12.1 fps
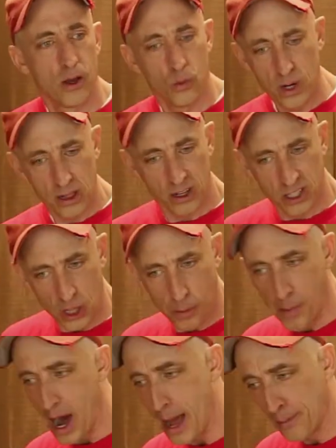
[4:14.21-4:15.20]
We look to the
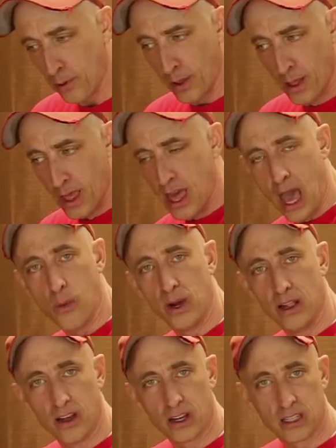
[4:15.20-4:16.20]
Bible. And
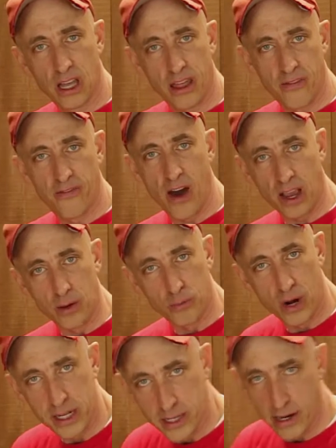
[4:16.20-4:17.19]
we look to the fucking
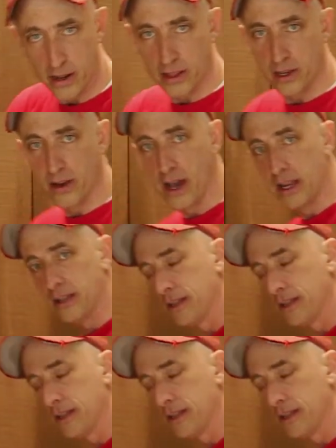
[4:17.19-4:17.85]
President of the United